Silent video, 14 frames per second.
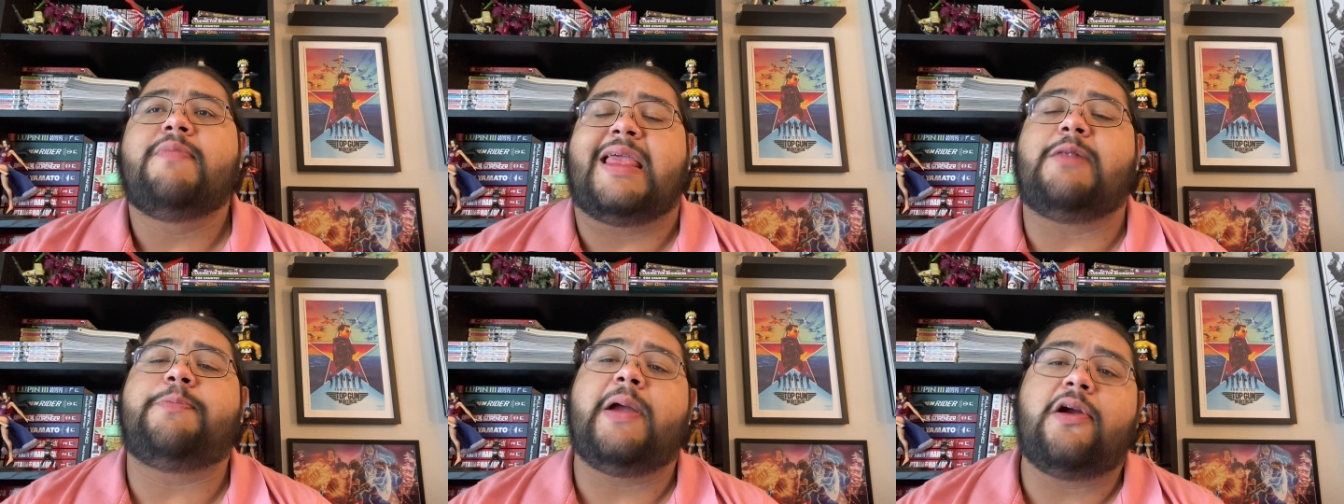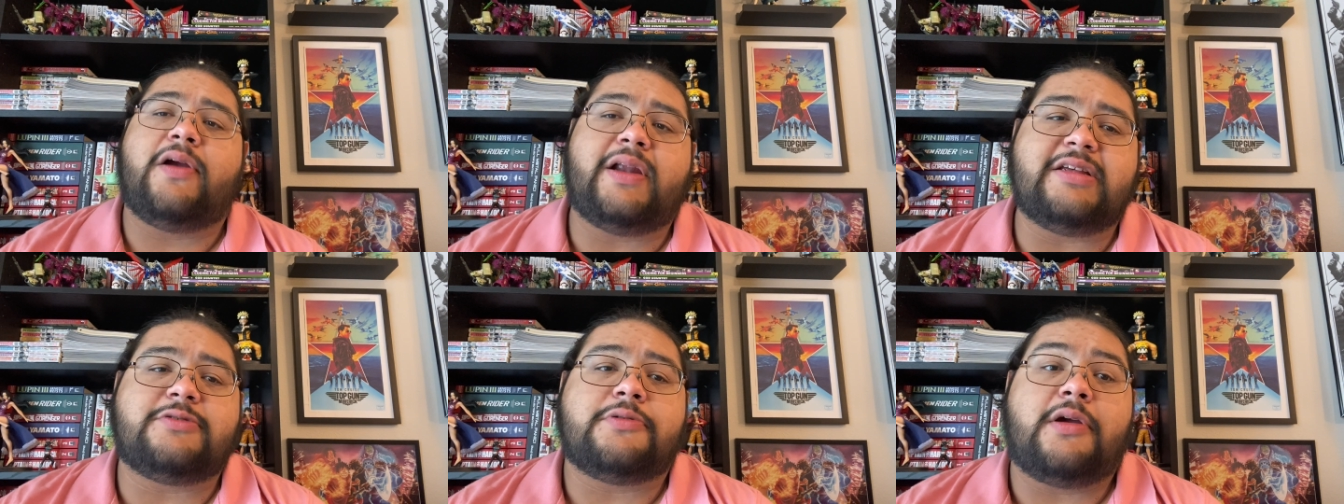and Perrin
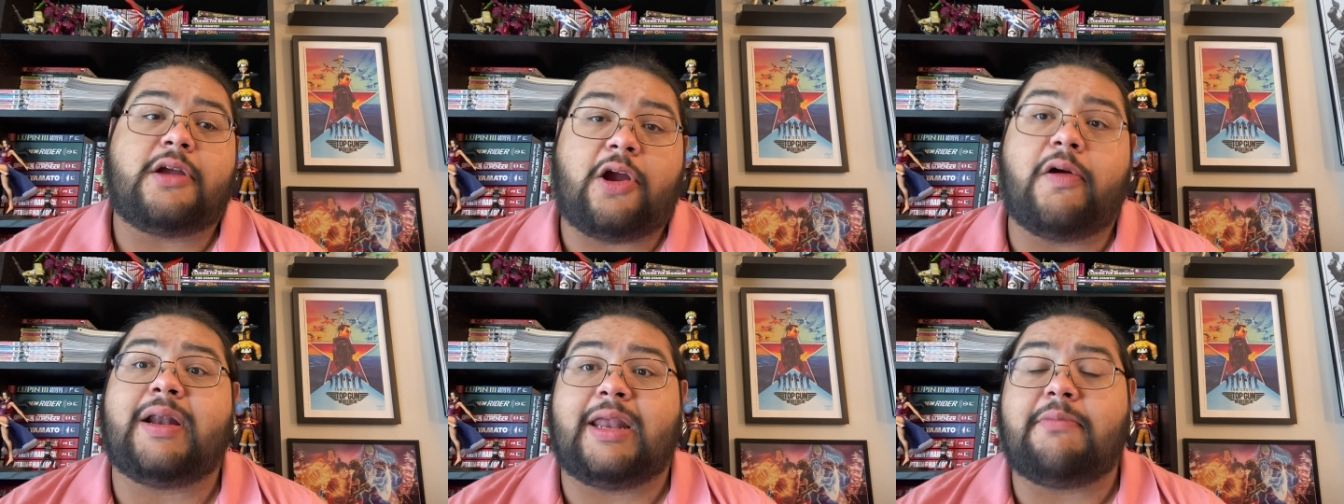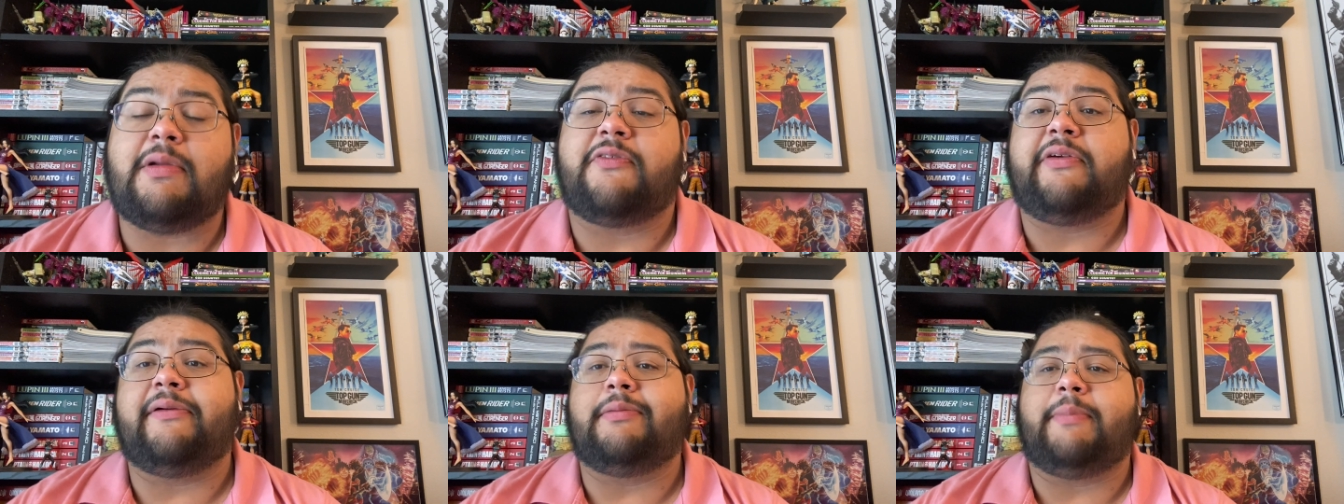is currently my
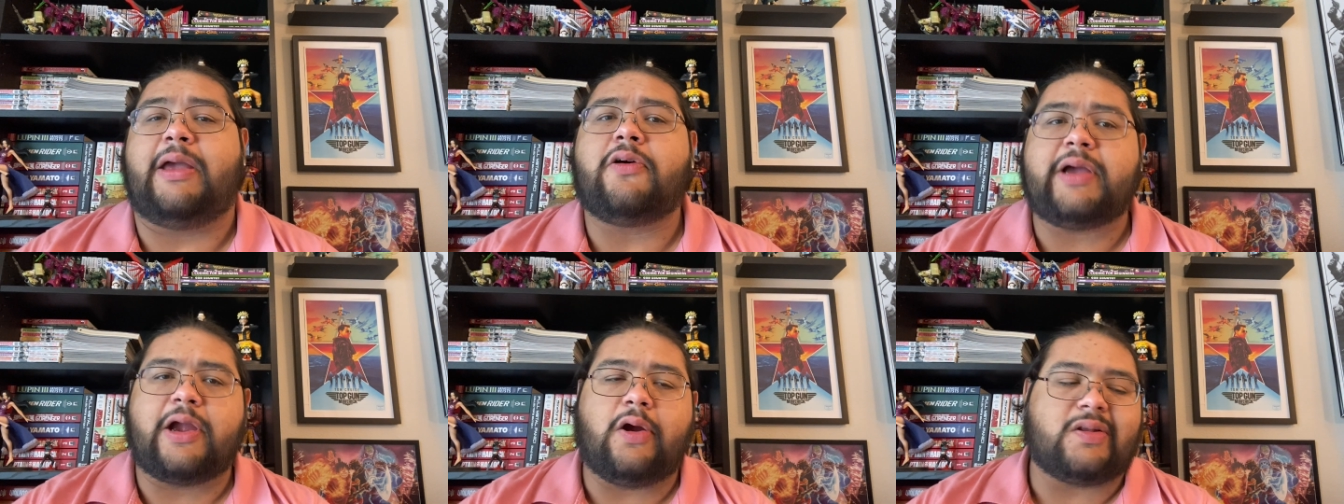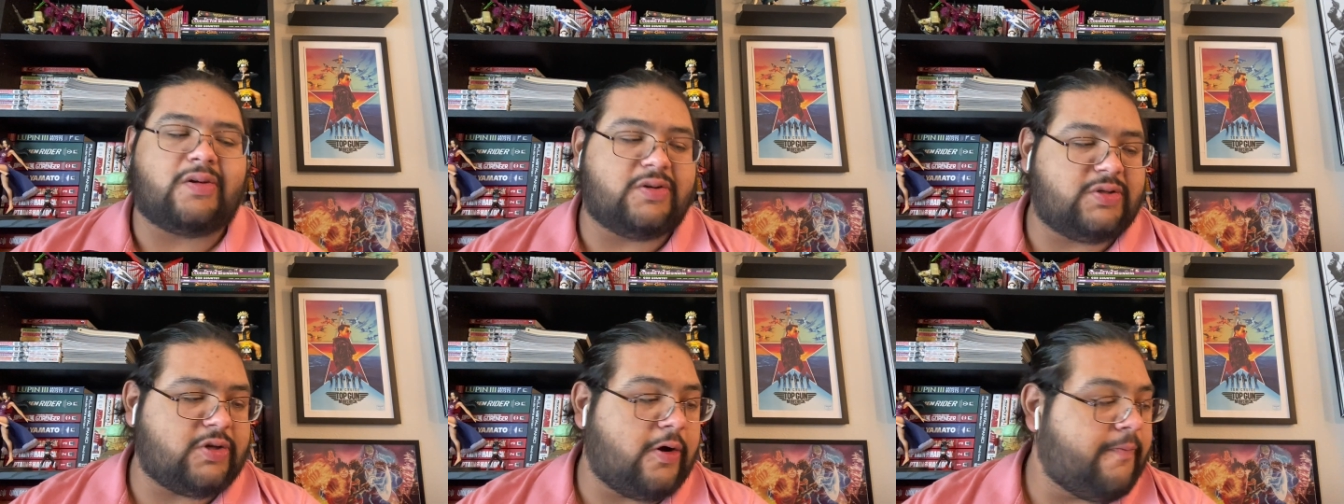favorite male character.
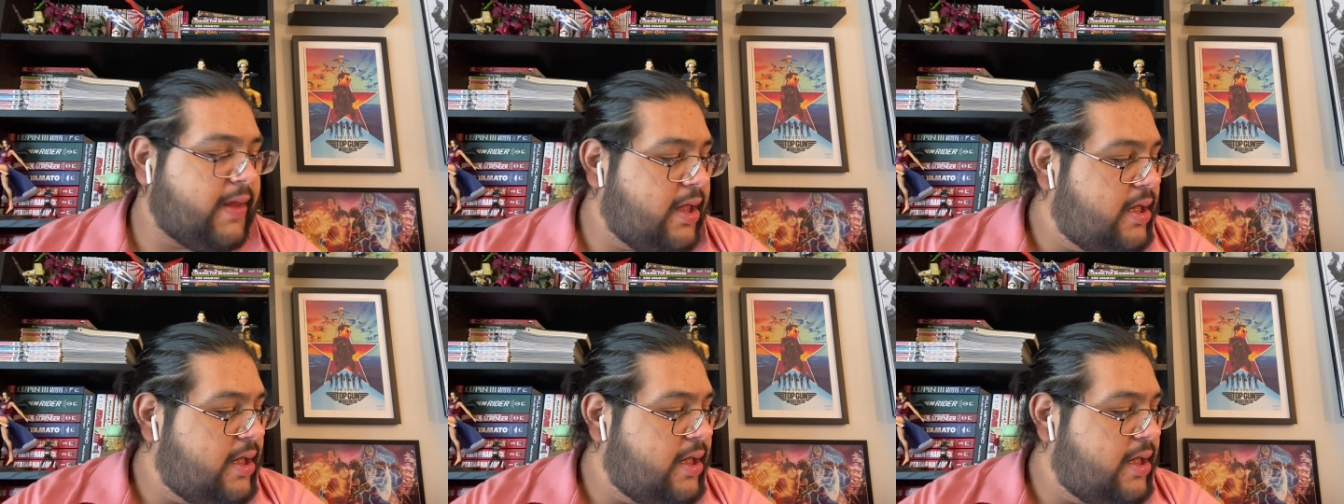So